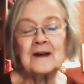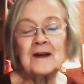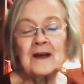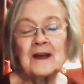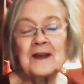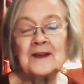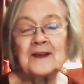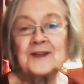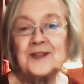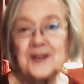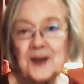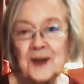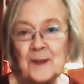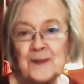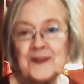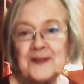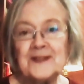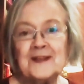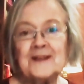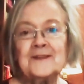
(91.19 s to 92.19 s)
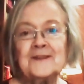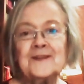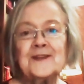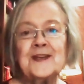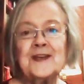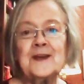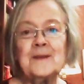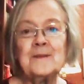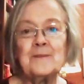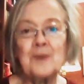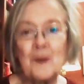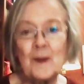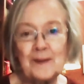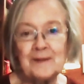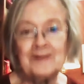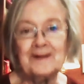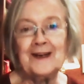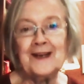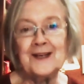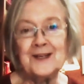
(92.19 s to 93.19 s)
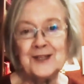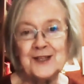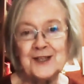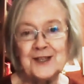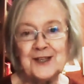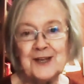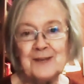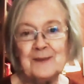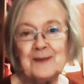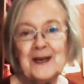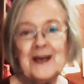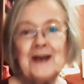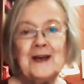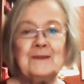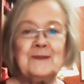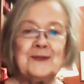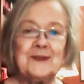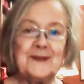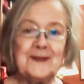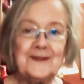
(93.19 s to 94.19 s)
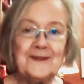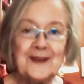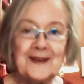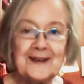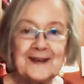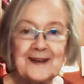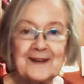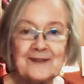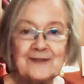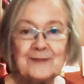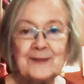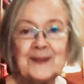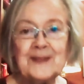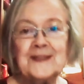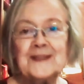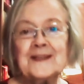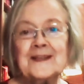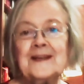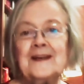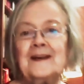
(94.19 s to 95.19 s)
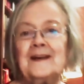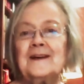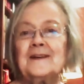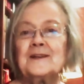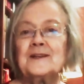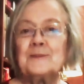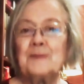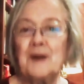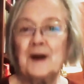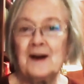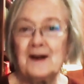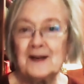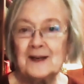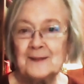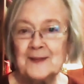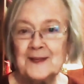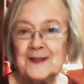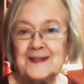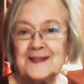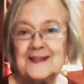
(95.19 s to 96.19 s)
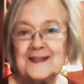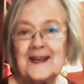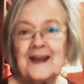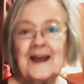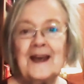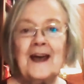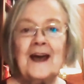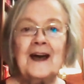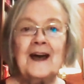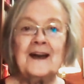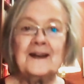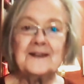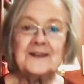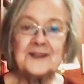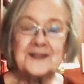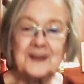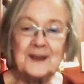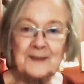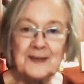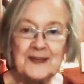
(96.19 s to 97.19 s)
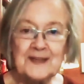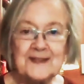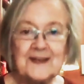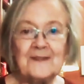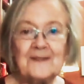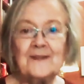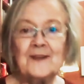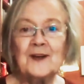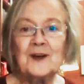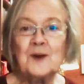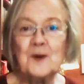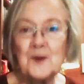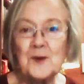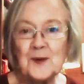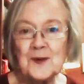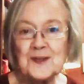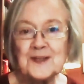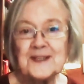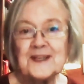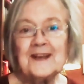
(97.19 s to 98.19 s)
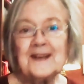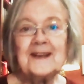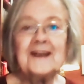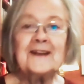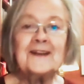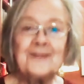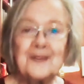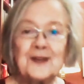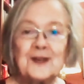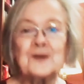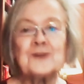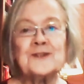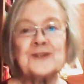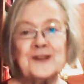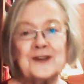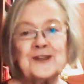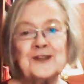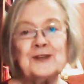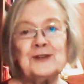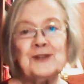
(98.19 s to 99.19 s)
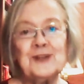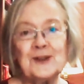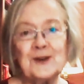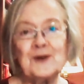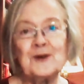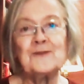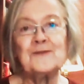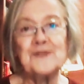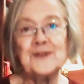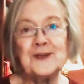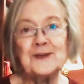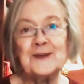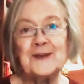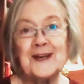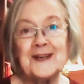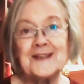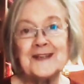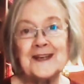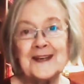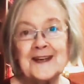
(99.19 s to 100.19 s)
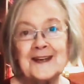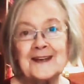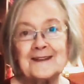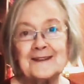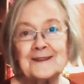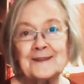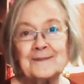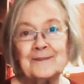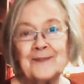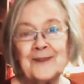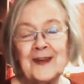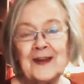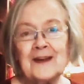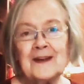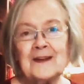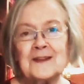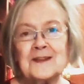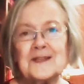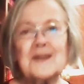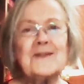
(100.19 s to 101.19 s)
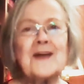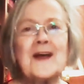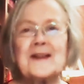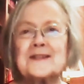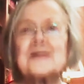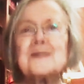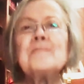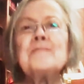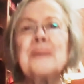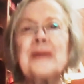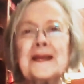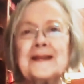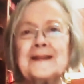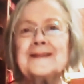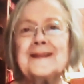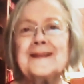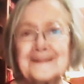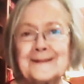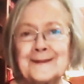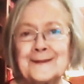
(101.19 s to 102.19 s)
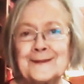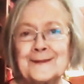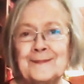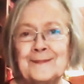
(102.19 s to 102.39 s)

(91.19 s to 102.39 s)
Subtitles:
interpreted the proper relationship between the government and Parliament and to some extent the courts in the Constitution of the United Kingdom. So that's a big deal.